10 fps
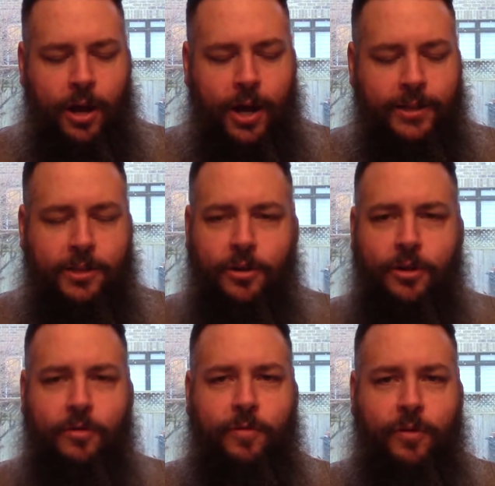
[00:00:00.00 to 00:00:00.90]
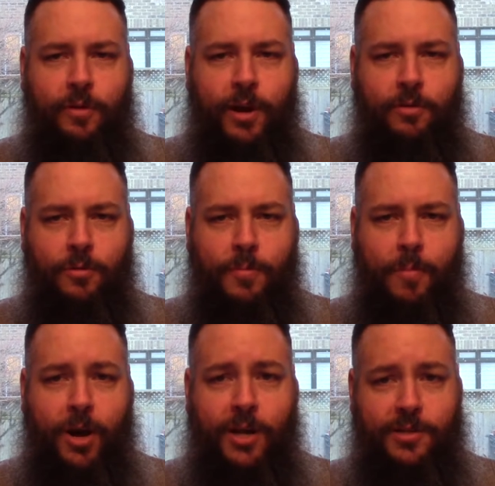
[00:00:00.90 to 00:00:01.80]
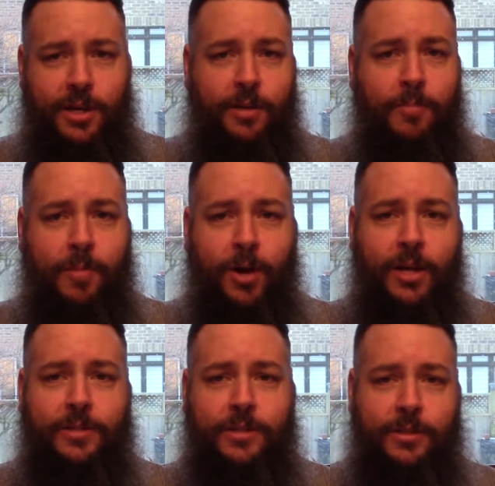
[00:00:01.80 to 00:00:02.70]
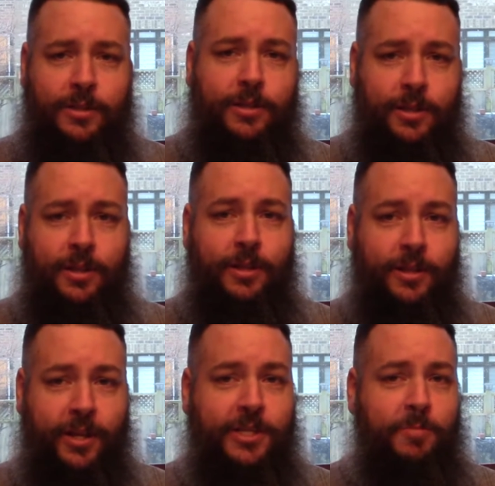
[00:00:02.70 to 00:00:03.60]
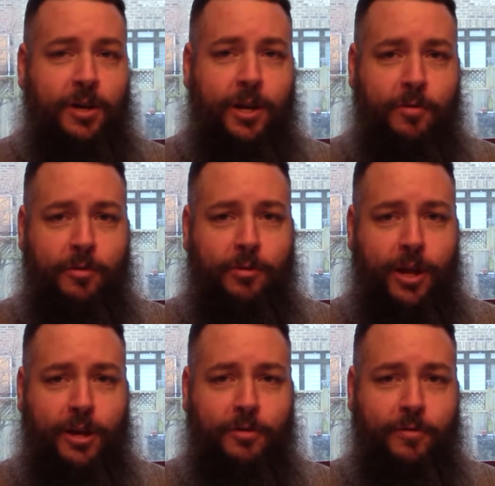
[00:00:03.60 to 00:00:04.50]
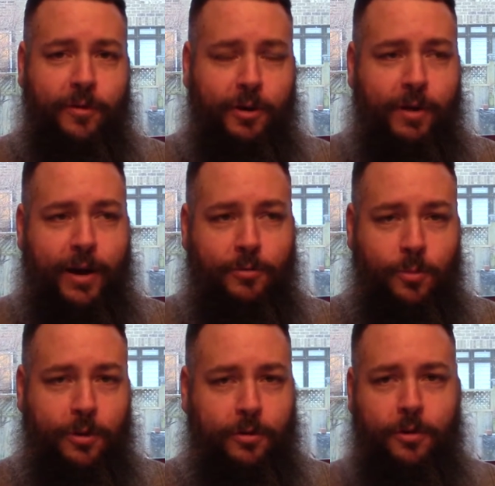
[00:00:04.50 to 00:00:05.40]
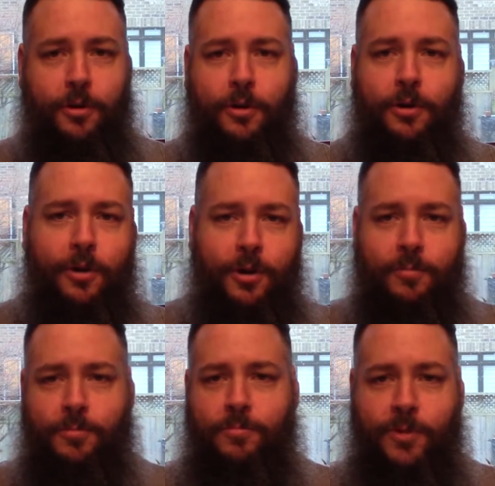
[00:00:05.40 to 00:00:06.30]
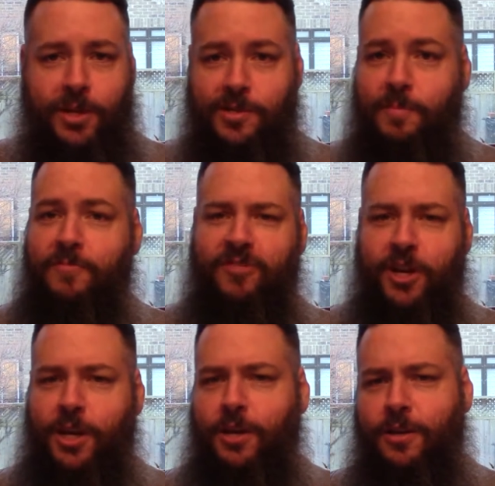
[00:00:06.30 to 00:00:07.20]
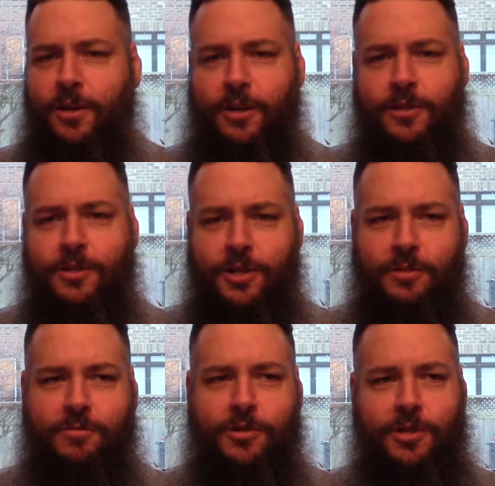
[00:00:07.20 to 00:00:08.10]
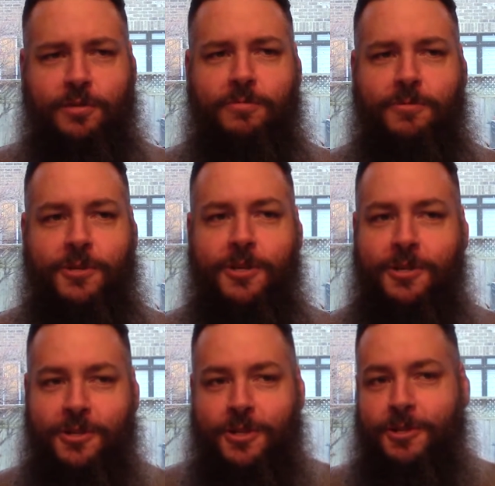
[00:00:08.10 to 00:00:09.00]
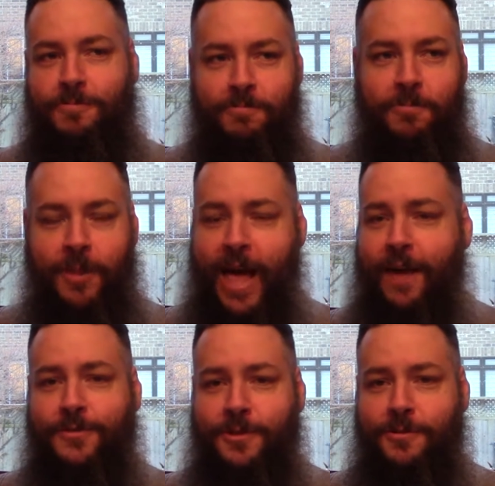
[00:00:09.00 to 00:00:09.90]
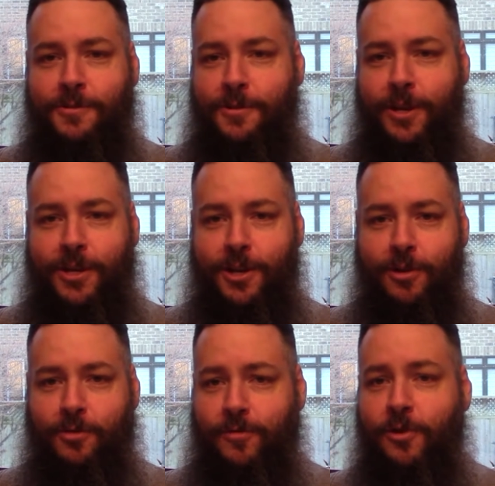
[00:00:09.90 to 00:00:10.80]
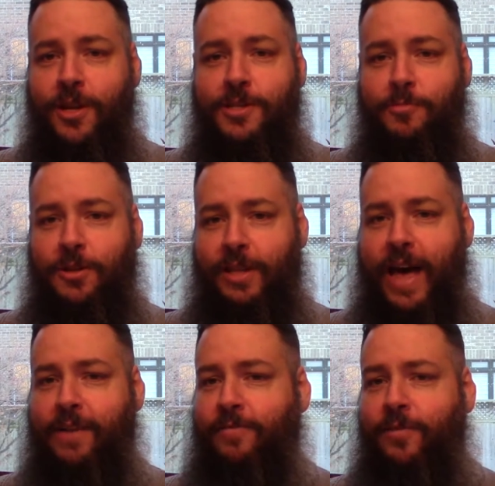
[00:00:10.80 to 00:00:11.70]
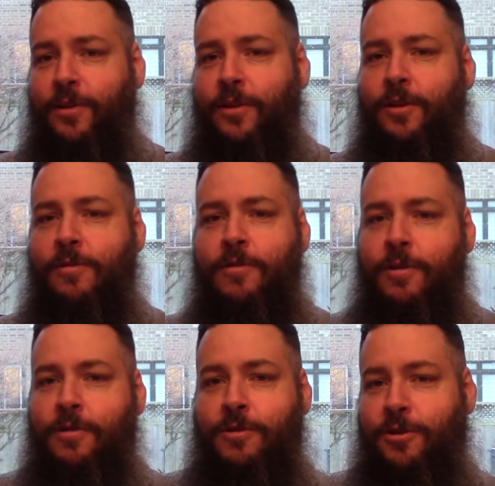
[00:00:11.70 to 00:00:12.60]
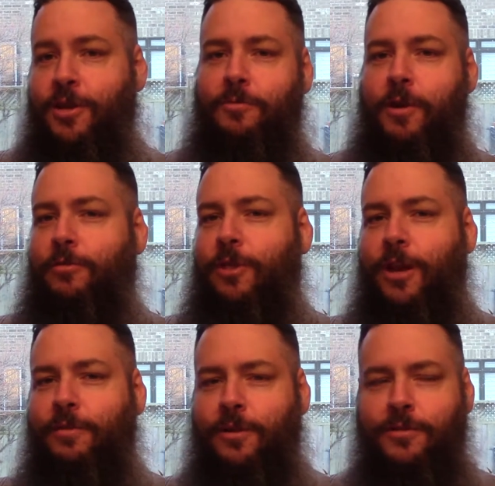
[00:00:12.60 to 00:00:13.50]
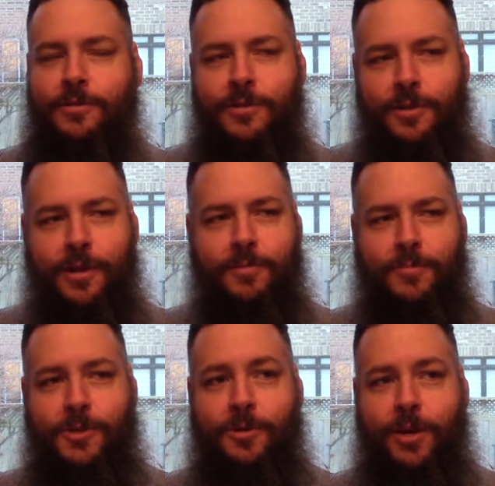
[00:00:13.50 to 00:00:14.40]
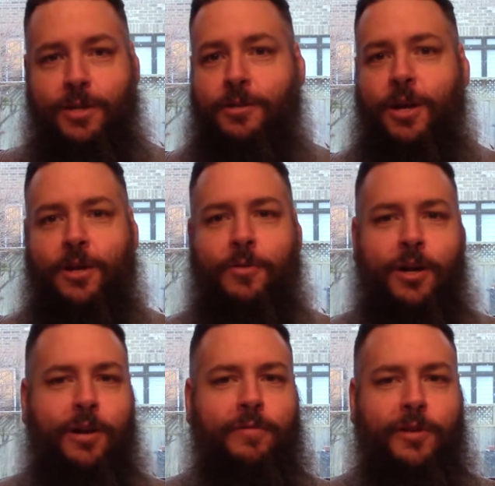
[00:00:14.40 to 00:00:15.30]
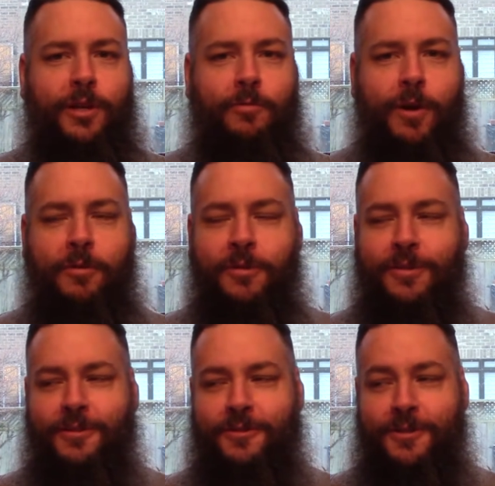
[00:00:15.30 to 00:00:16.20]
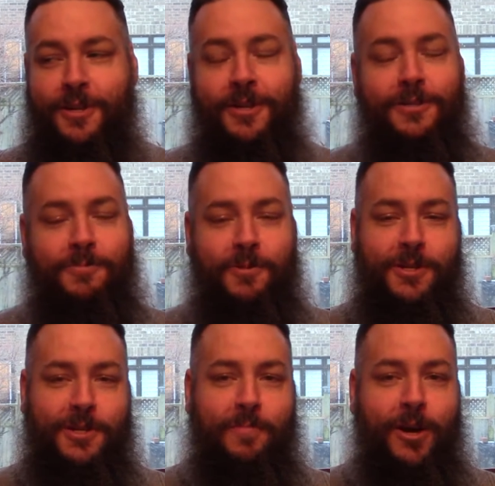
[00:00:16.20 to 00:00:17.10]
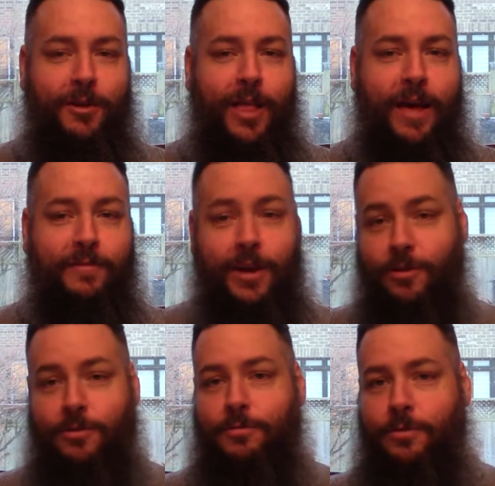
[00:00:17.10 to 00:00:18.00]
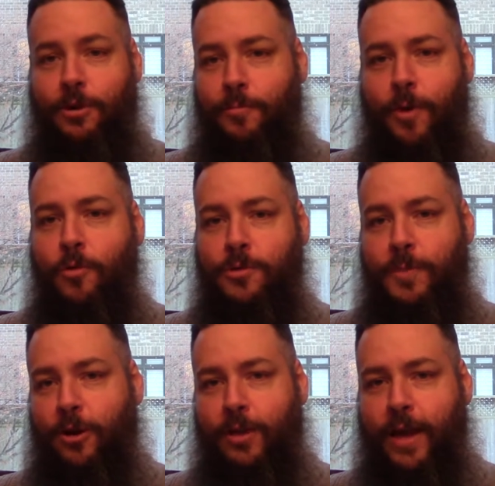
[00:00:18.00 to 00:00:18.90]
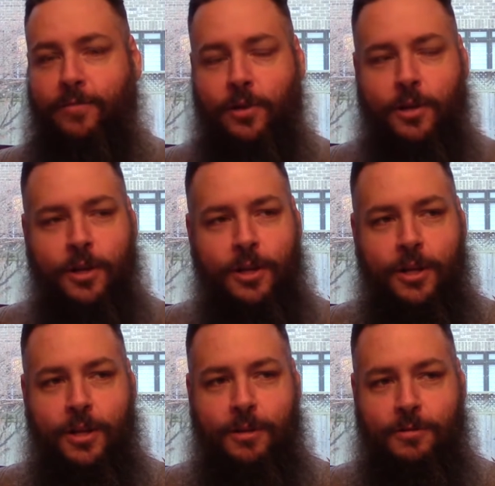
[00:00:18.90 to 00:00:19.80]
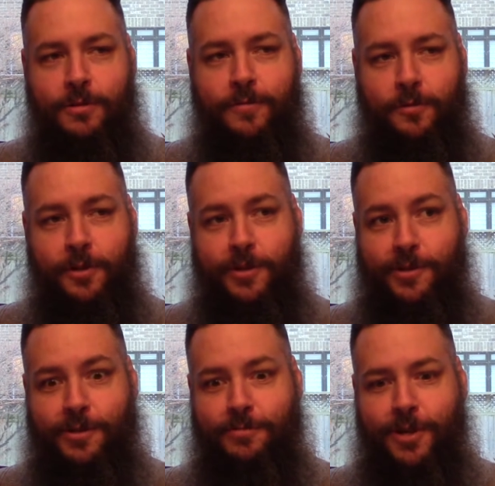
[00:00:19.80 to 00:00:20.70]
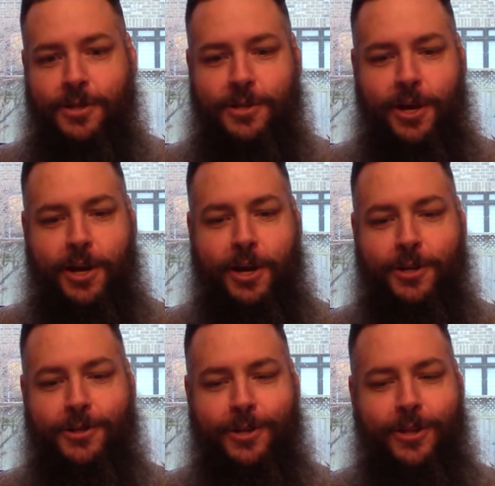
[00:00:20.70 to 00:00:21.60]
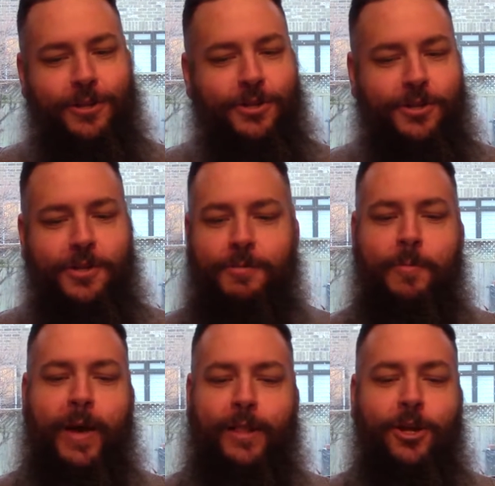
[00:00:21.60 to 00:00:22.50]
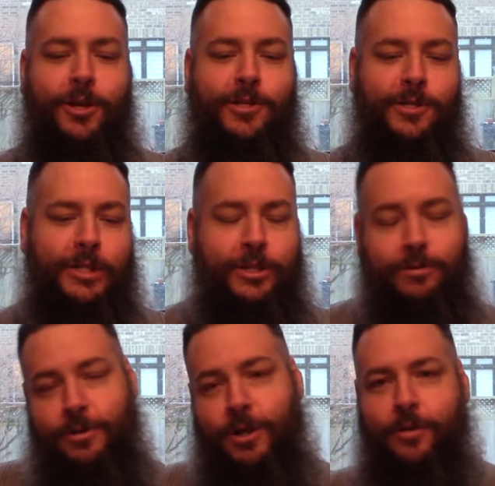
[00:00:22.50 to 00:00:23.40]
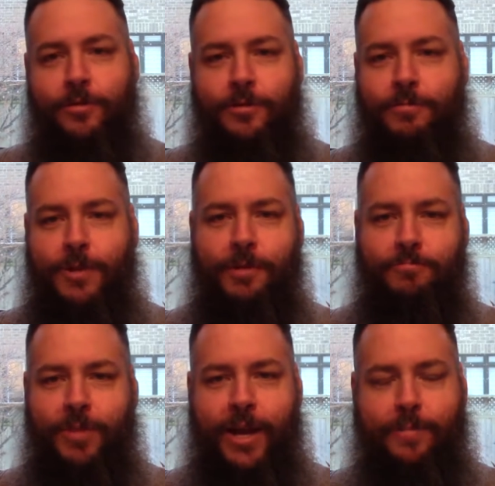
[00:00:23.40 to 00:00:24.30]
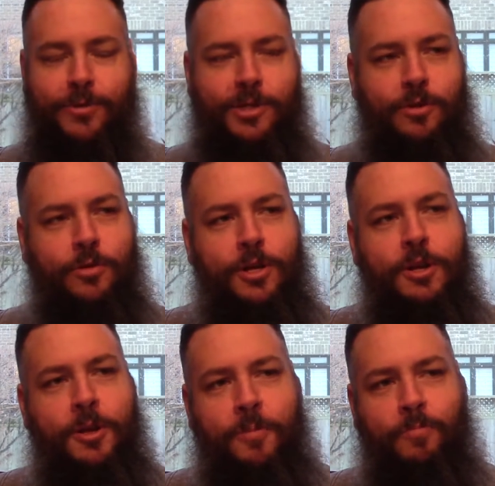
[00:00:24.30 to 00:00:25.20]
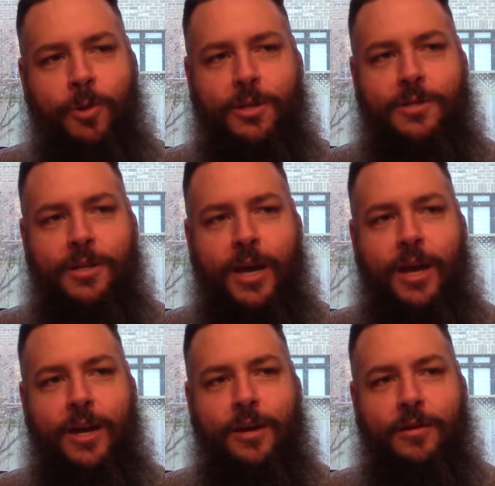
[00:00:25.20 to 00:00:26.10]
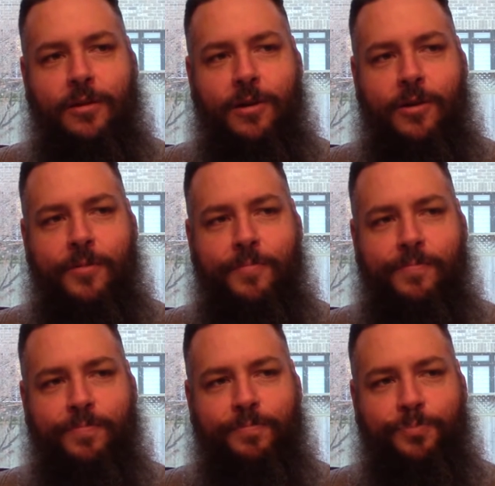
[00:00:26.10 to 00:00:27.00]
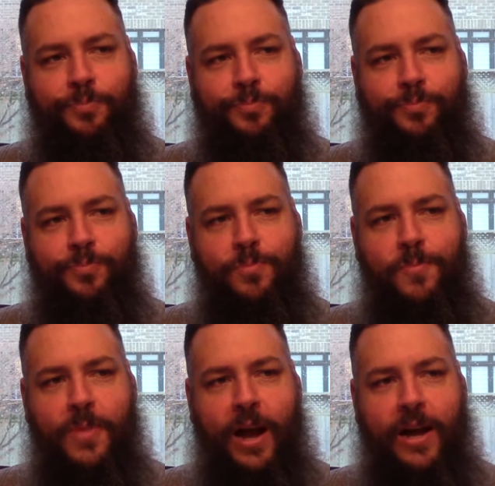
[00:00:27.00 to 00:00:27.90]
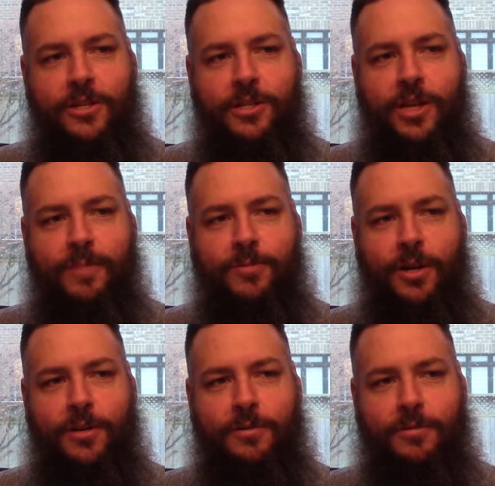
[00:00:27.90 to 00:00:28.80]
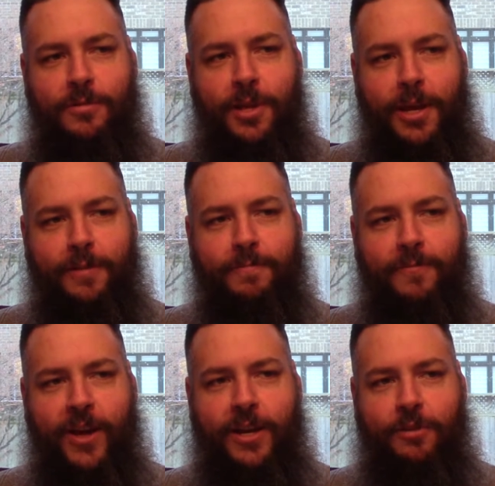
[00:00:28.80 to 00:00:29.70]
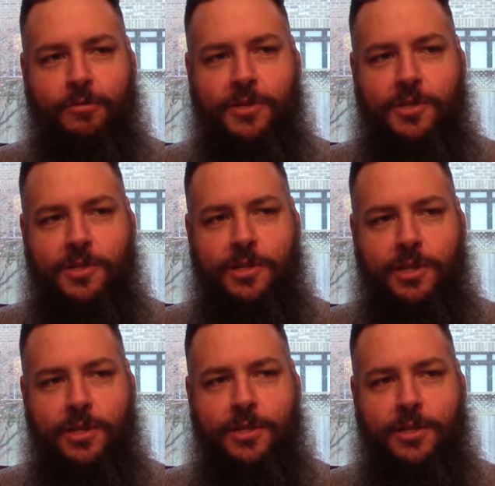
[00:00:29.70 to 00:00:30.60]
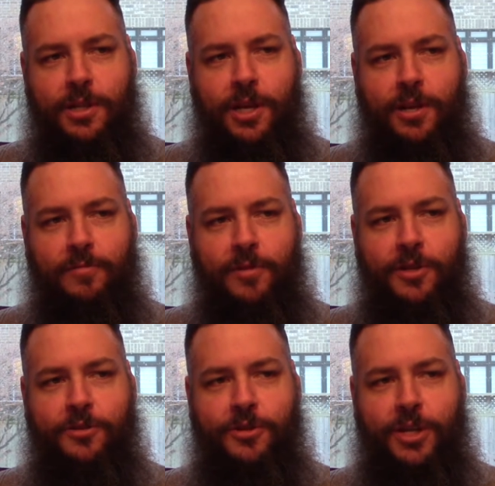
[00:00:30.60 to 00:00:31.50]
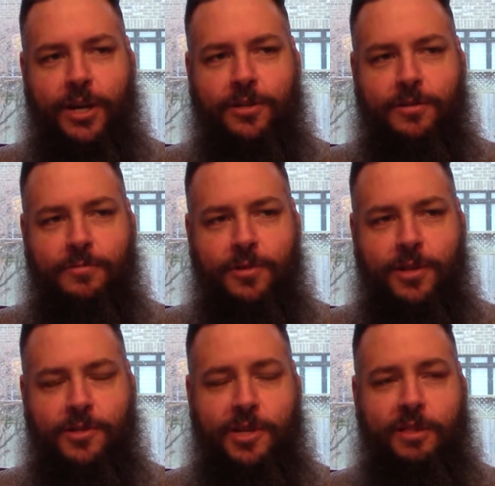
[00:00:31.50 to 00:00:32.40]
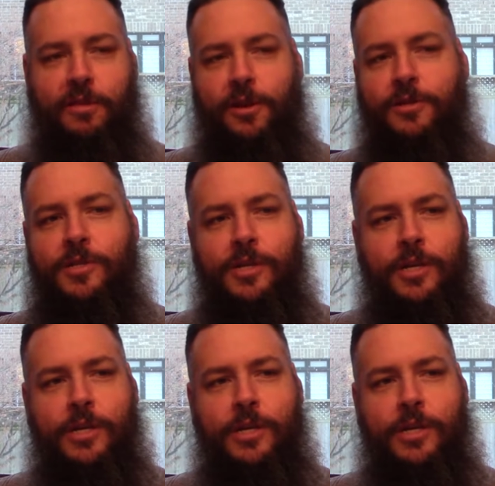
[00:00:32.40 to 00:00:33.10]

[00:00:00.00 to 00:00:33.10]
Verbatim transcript: I started goofing around with my boss. And my boss lets me get away with a lot of goofing around with her um, because I'm funny. And she, she, she just laughs. And like, you know, if you can get someone to laugh, you can get away with a lot of things. Um, so I, I quite often get away with things because I make her laugh. Now, I don't always make her laugh. There's a few things like I say occasionally that she just gives me bad looks, and you know that that happens too. But today, um, I just kept on like finding reasons to to kind of interject and, and say things.